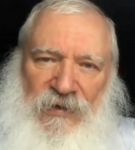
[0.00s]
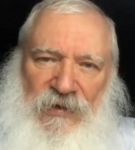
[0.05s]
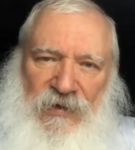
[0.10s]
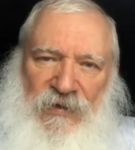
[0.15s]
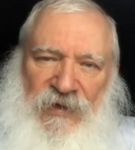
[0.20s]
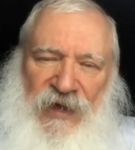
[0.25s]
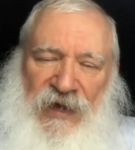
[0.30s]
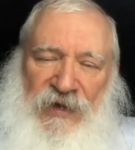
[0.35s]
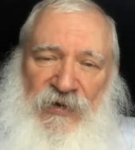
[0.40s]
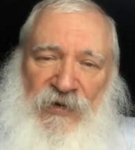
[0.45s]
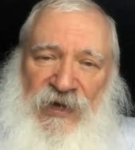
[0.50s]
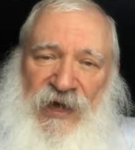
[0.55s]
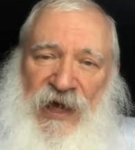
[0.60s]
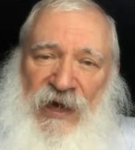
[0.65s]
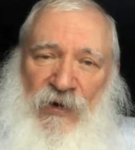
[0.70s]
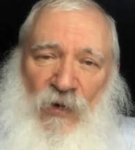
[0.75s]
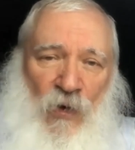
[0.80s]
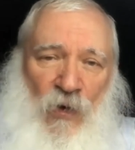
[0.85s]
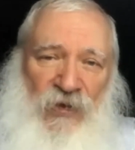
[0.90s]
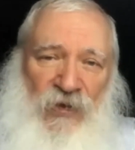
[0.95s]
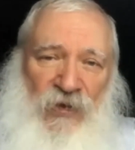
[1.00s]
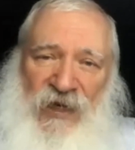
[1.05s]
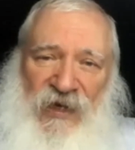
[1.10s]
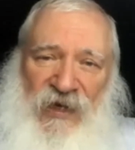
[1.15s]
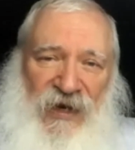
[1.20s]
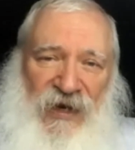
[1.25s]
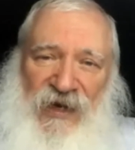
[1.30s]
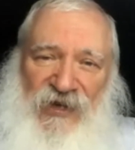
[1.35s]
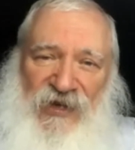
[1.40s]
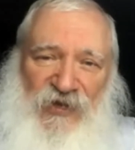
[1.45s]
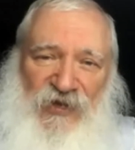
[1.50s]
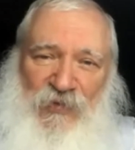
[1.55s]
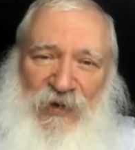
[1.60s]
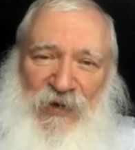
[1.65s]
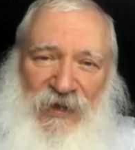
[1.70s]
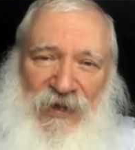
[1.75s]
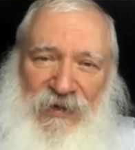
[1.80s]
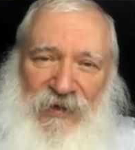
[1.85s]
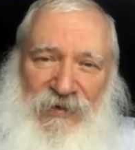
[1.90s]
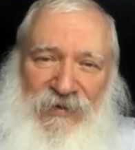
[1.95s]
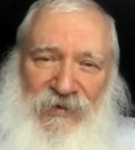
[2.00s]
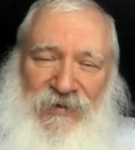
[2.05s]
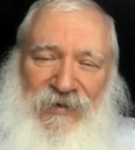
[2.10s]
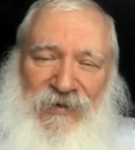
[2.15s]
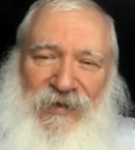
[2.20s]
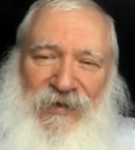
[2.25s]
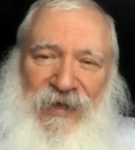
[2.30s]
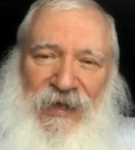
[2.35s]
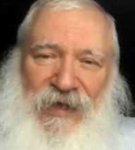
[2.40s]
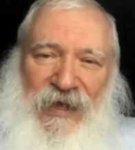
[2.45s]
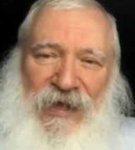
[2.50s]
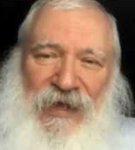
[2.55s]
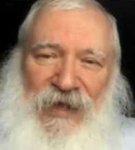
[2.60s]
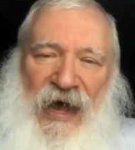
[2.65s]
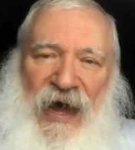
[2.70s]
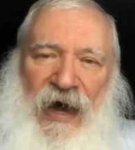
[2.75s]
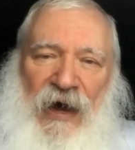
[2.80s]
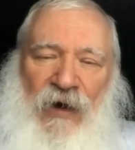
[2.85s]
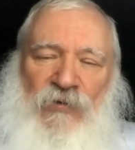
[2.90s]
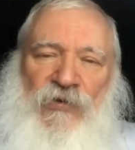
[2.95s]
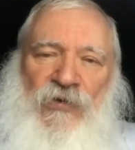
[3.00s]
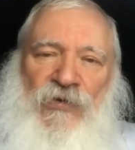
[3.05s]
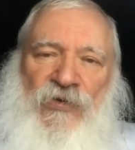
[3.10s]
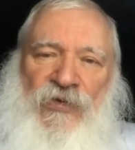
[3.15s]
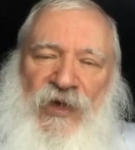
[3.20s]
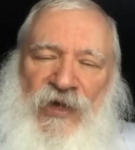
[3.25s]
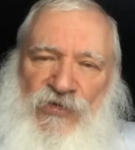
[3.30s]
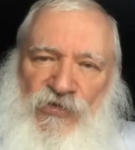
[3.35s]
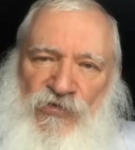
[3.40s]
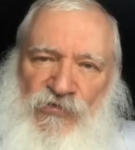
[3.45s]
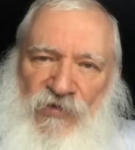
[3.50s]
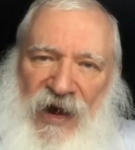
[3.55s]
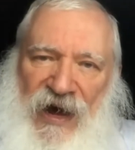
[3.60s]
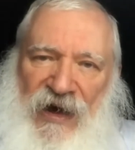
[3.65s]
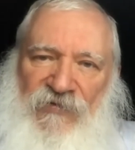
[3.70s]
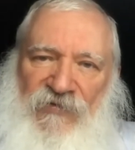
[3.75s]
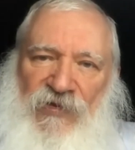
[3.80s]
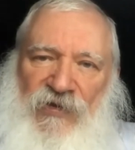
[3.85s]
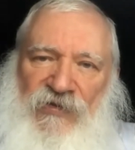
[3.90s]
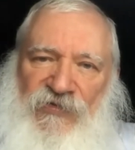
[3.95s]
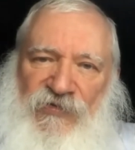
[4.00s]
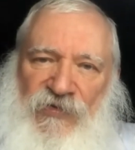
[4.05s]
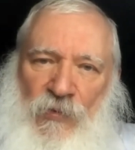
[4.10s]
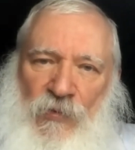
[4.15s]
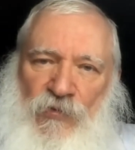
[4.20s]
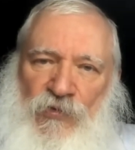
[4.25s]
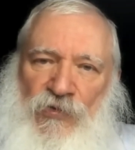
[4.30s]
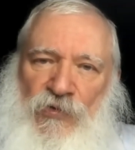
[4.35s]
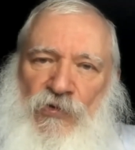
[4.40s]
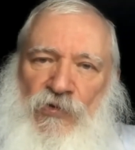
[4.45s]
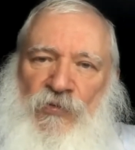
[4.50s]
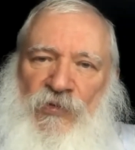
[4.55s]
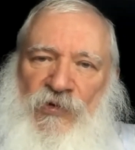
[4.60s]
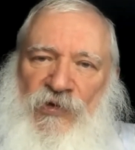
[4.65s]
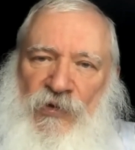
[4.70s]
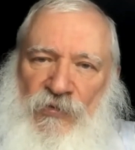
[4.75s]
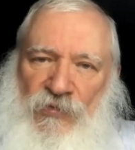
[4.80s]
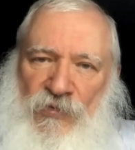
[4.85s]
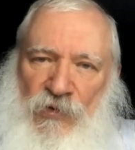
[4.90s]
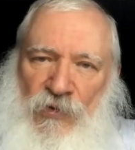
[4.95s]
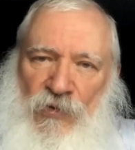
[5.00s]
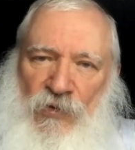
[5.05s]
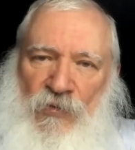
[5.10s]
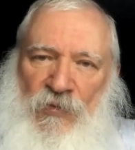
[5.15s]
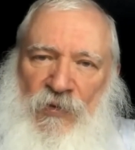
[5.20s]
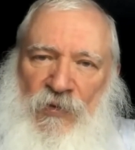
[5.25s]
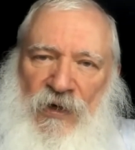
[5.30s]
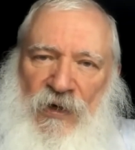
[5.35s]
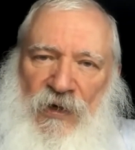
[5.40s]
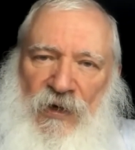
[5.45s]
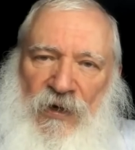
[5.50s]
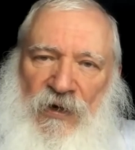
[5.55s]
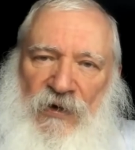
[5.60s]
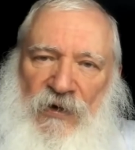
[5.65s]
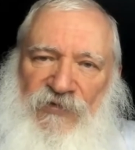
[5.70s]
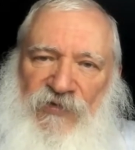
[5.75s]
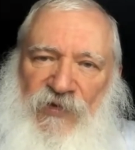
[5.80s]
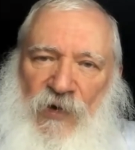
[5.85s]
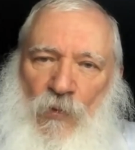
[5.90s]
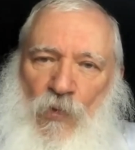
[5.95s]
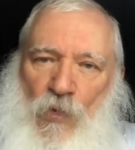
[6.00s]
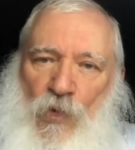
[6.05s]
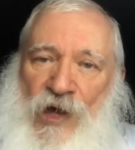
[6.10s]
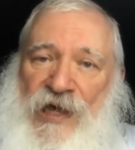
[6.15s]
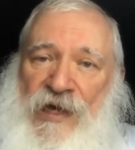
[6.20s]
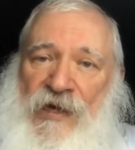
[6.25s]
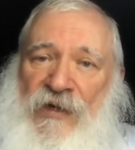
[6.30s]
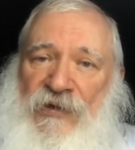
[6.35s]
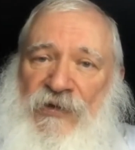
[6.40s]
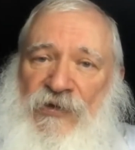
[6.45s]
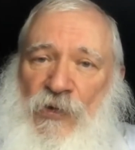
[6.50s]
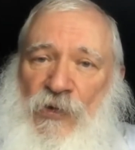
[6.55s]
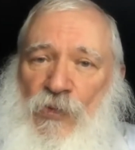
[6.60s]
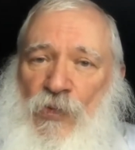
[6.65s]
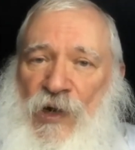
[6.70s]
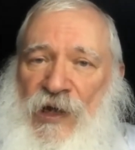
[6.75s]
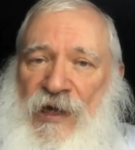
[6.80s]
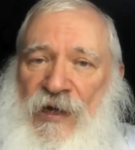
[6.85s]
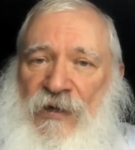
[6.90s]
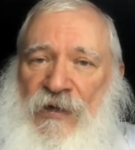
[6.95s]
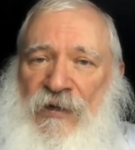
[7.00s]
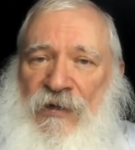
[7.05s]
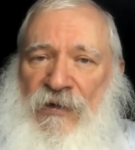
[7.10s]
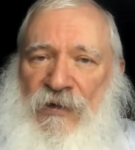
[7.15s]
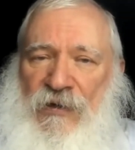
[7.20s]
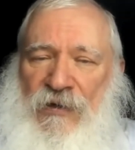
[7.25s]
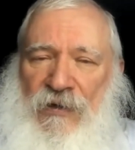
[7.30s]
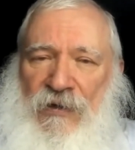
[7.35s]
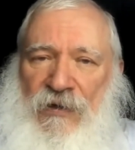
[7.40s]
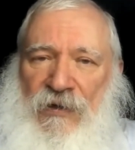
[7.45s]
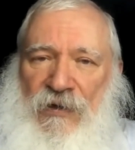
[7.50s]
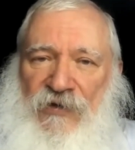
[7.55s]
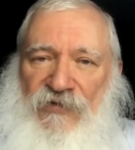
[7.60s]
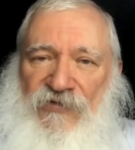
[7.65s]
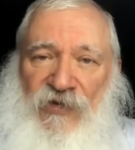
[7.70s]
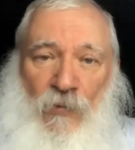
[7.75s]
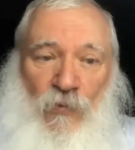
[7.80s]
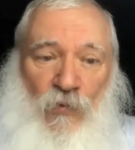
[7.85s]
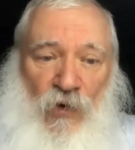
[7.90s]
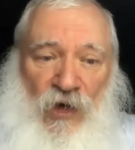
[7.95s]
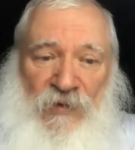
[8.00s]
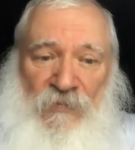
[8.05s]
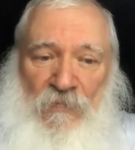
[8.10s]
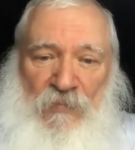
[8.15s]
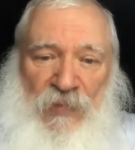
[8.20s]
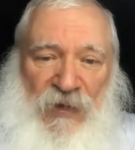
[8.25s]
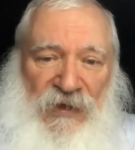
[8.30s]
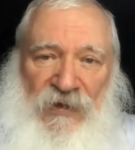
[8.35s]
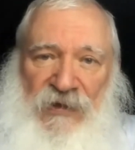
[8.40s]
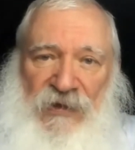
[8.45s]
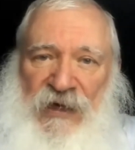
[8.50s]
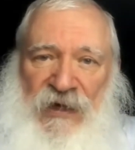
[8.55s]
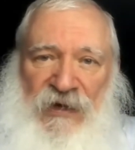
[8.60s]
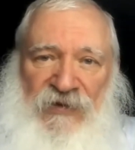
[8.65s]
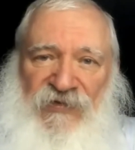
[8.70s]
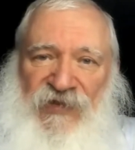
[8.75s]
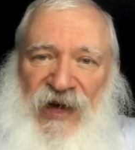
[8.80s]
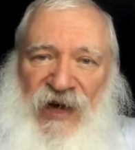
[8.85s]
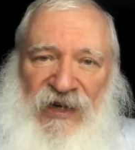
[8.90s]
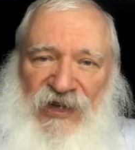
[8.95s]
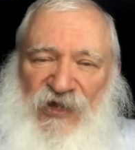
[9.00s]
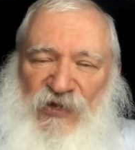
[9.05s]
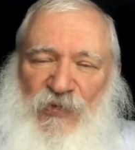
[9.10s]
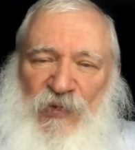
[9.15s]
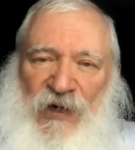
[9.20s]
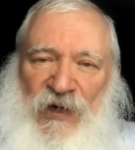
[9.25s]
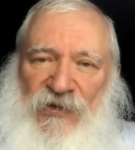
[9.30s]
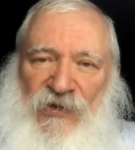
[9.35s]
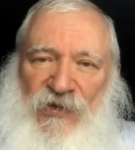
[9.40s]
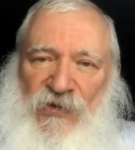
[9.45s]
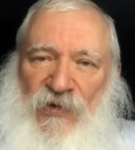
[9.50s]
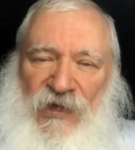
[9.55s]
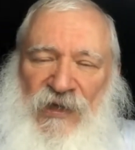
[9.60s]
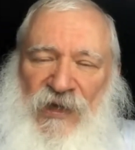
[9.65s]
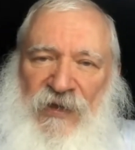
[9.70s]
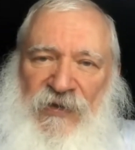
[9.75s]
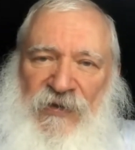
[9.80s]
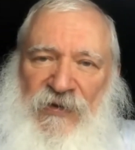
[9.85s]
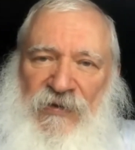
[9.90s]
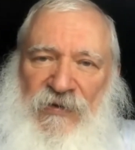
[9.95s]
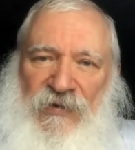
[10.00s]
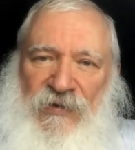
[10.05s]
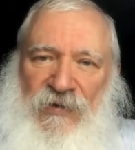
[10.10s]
that you get only in hospitals, how do they travel from room to room, from wing to wing, from one building of the hospital to another?